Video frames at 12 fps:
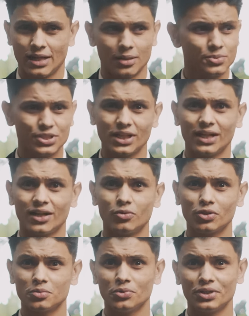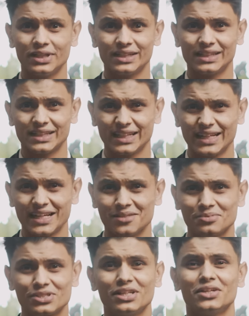I'm still an outcome-oriented guy,
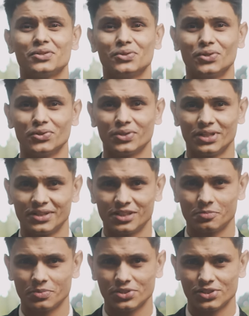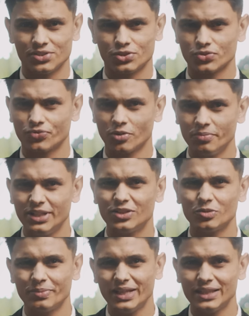I'm still a goal-oriented person, so for me
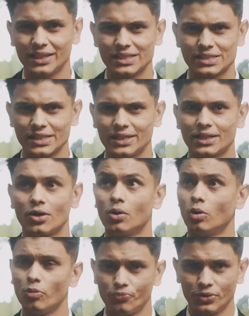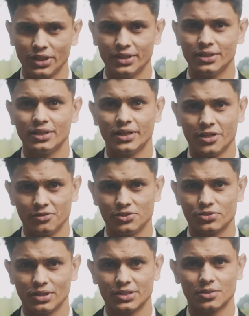to be in that state, hopefully,
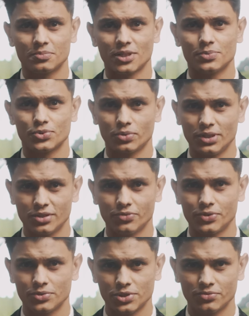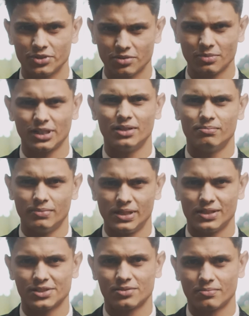eventually, sometime soon in the future with my
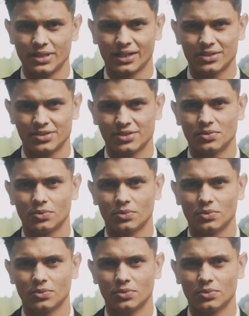meditation practices and